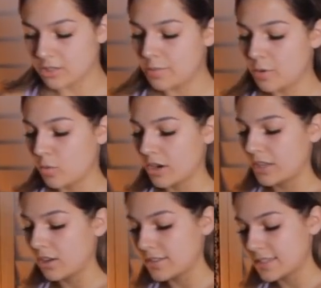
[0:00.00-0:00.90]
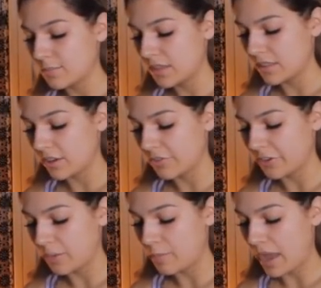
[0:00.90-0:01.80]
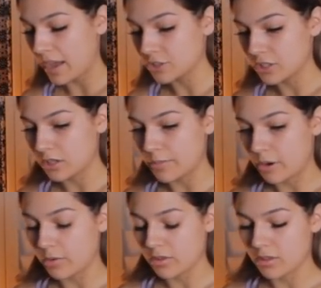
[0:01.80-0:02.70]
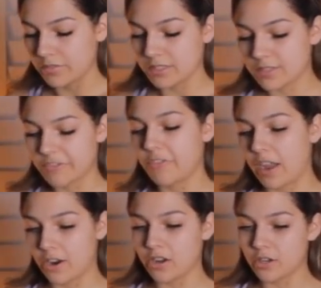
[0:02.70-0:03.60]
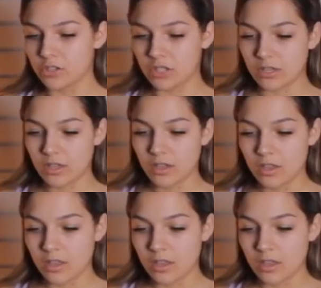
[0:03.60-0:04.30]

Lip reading: guys could be working on something that you're very passionate about with all of this fire energy.